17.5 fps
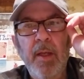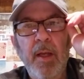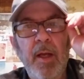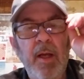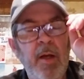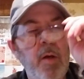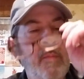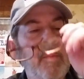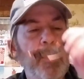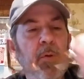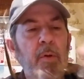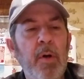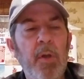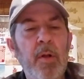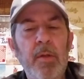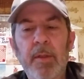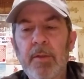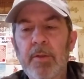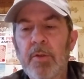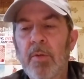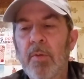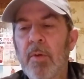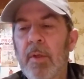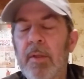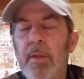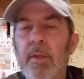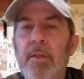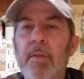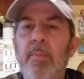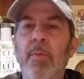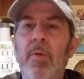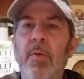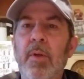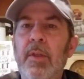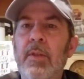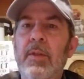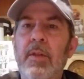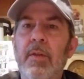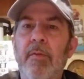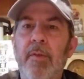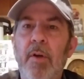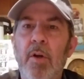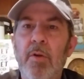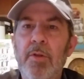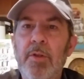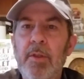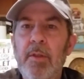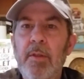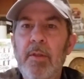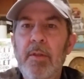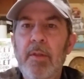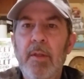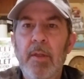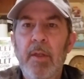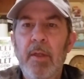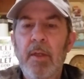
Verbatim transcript: I hope you all enjoyed this morning's devotions.